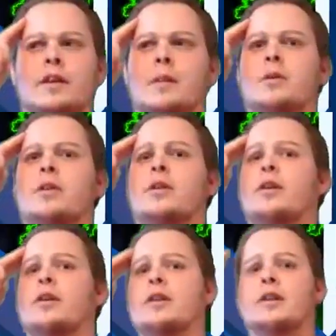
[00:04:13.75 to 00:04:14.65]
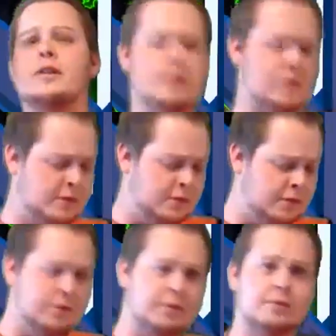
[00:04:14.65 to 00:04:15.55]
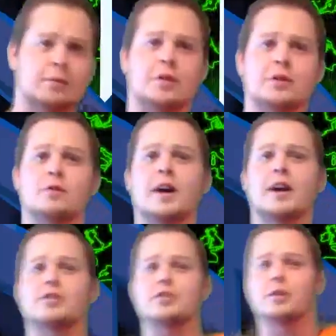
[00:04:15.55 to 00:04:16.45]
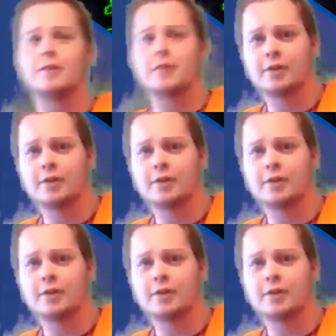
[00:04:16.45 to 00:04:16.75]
And I'm here with a new vest.